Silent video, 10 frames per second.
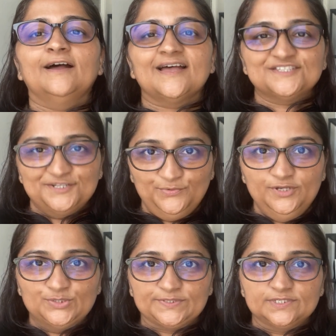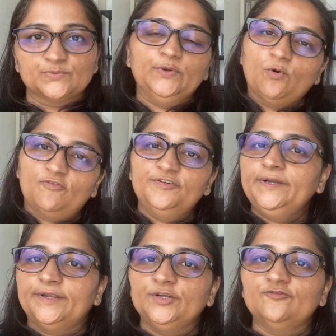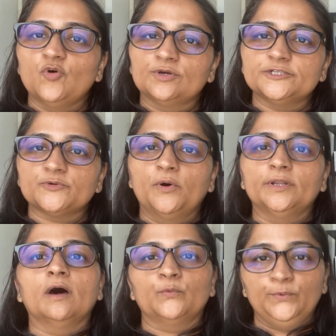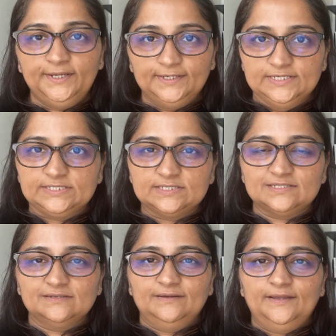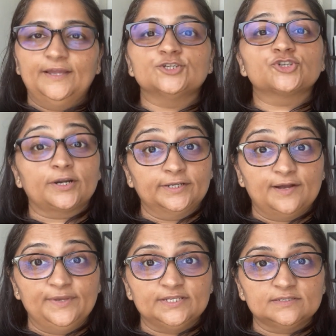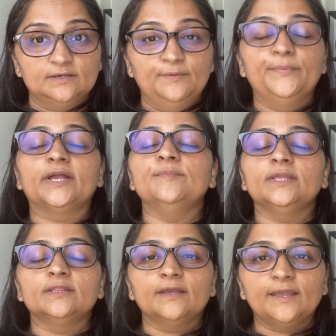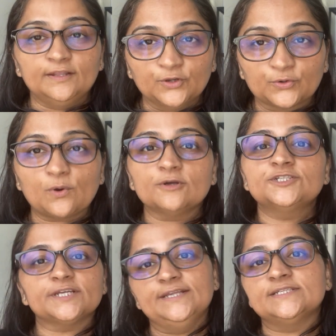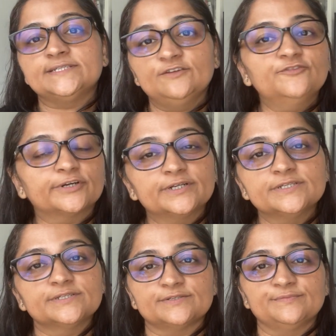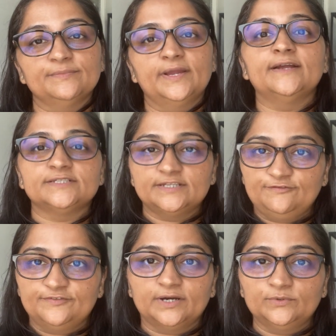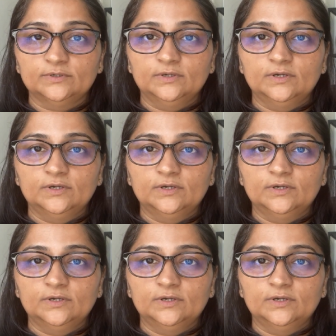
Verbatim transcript: As individuals, we often tend to focus on our weaknesses and shortcomings, becoming engrossed in self criticism and self doubt.